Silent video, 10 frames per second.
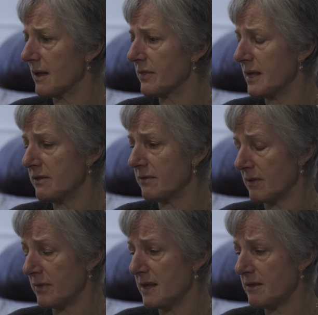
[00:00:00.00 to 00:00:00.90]

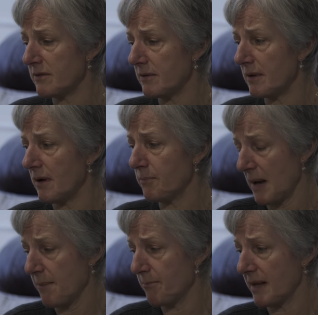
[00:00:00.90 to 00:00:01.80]
These are
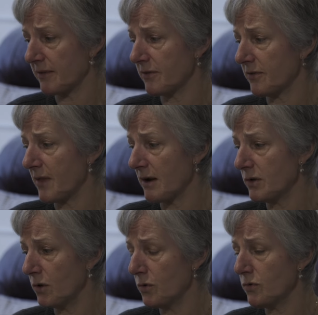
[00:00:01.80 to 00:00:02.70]
plant medicines. They're
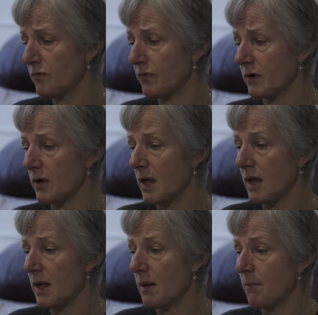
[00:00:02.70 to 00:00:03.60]
used for
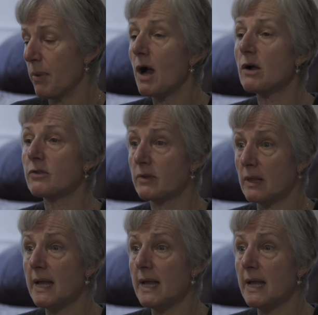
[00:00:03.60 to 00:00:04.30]
personal